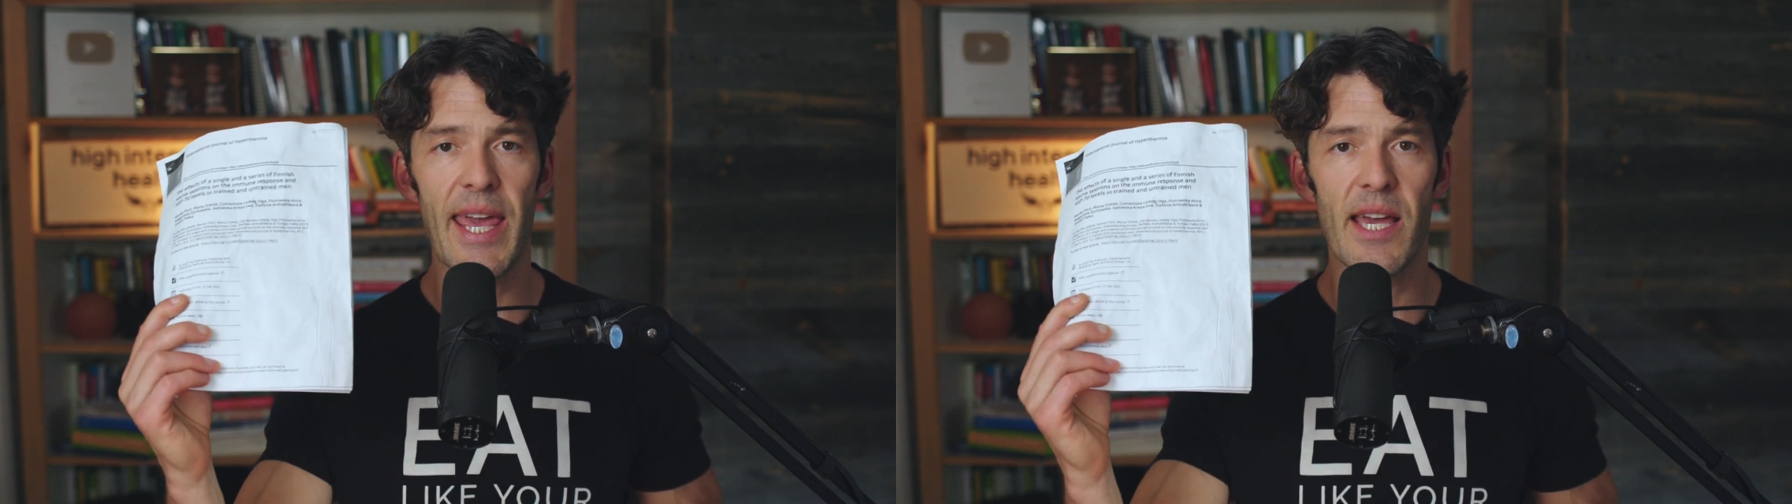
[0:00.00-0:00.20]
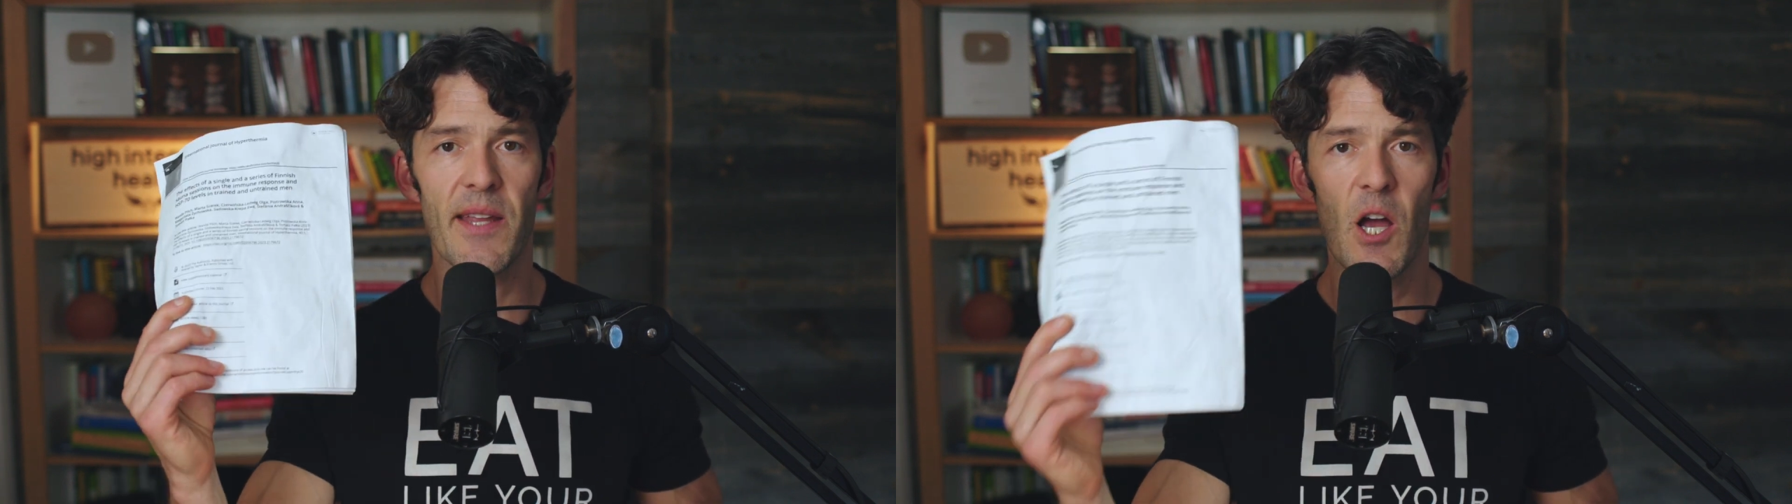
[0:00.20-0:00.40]

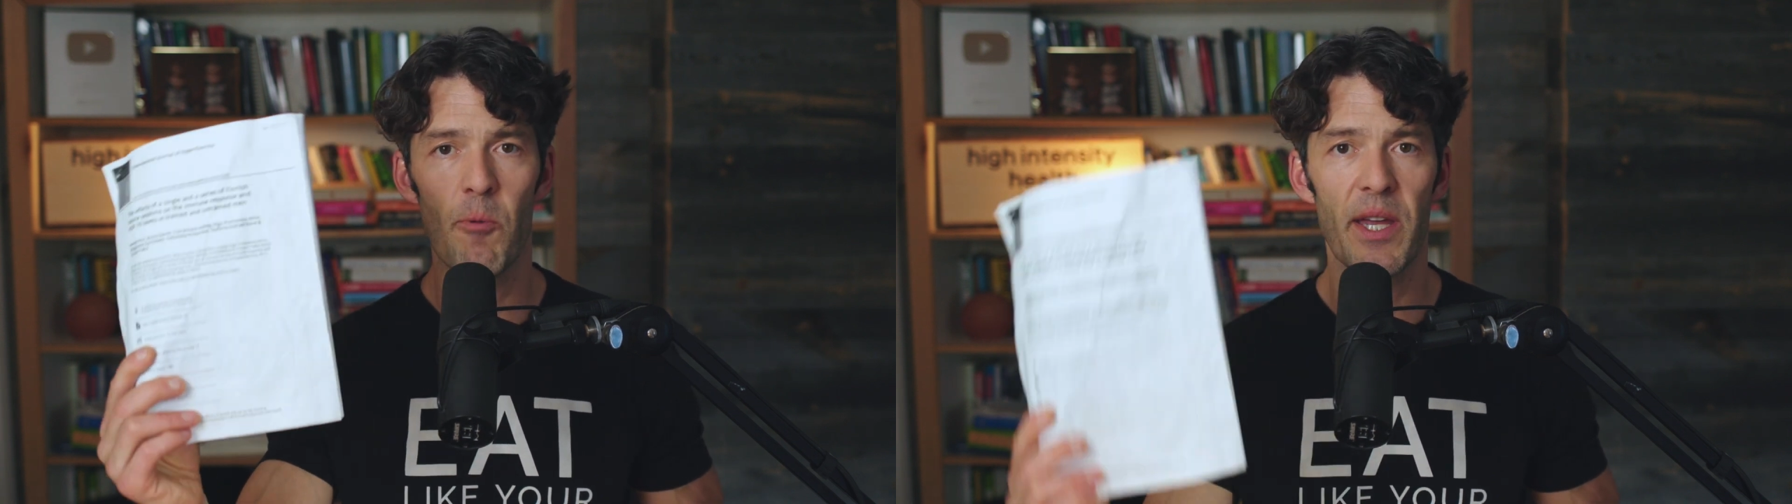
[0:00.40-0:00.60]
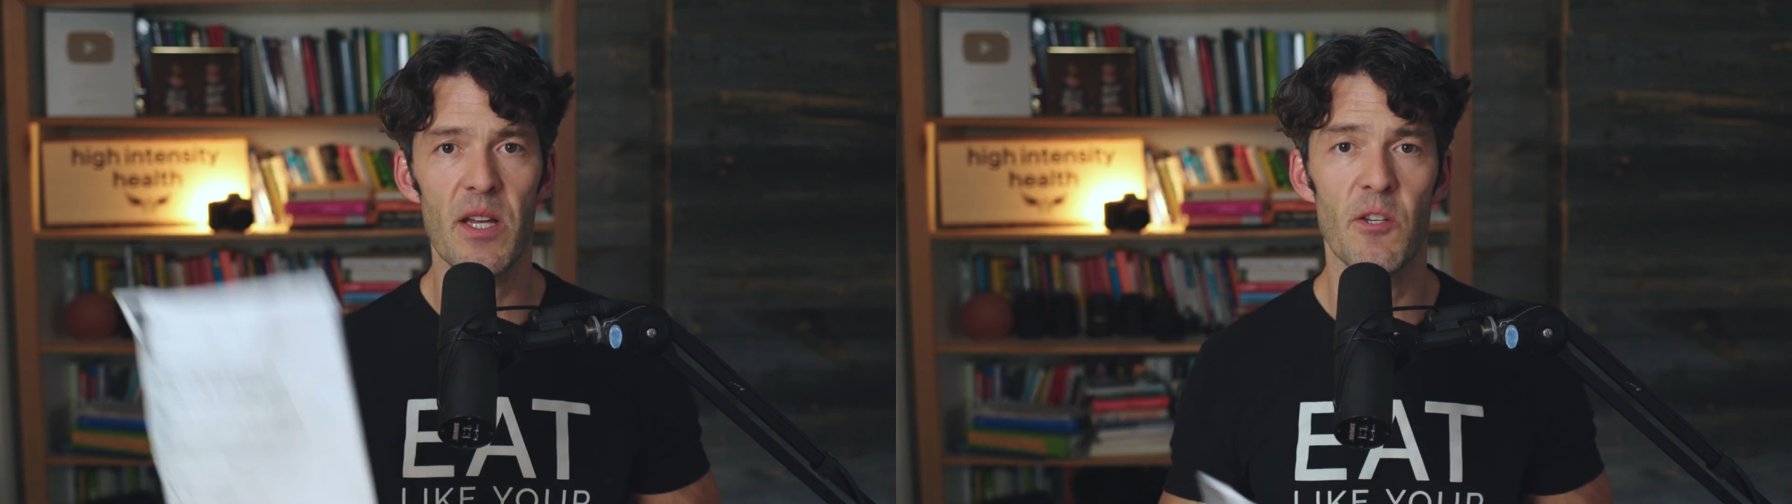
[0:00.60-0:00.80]
and
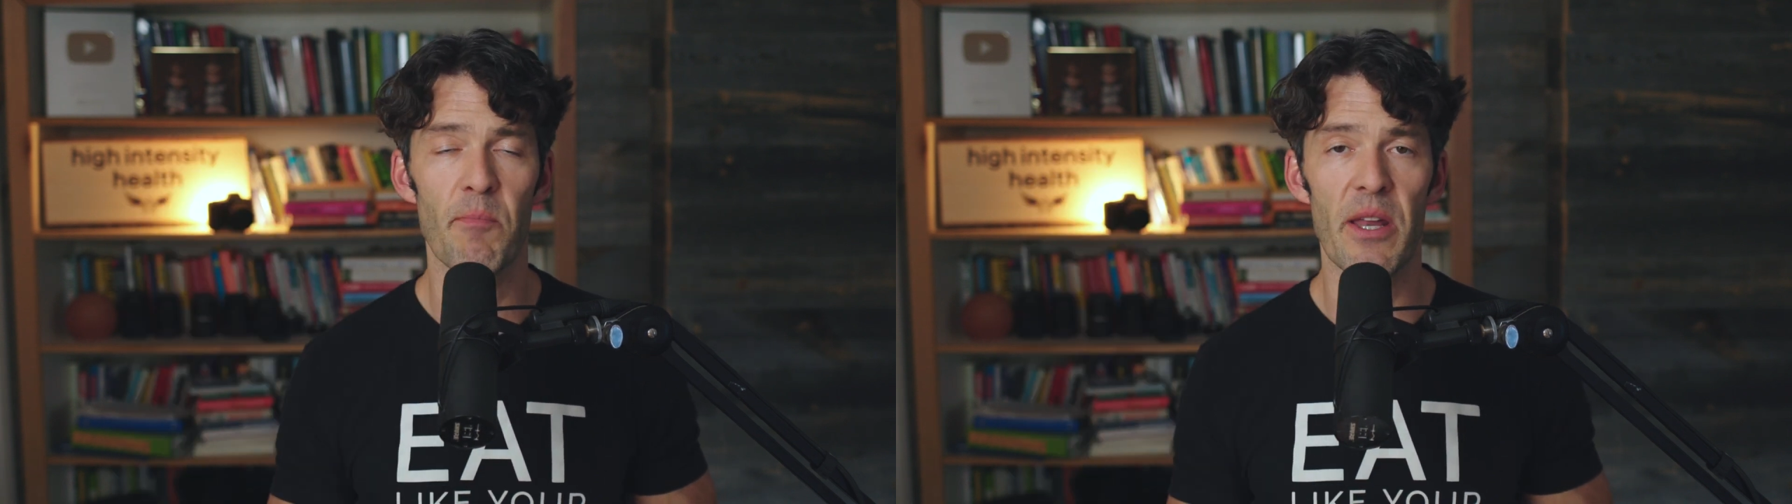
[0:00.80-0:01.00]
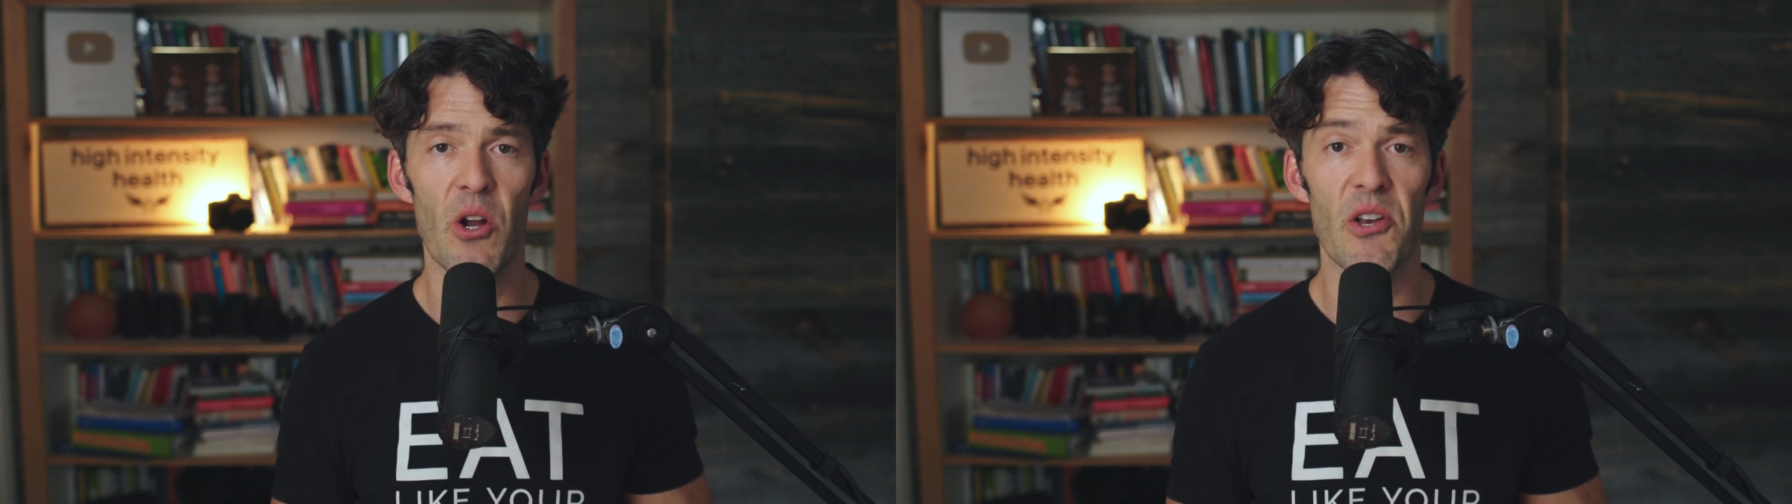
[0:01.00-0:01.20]
helping us to better